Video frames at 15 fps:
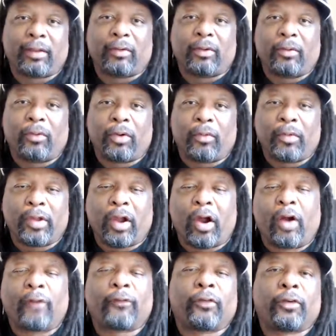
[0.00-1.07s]
what we
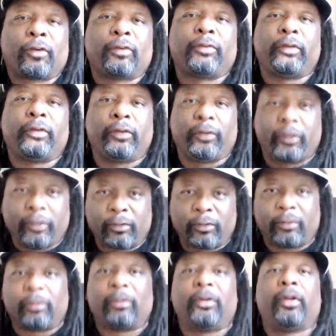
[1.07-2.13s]
offer to
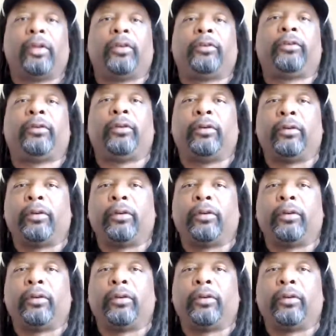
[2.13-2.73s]
you, to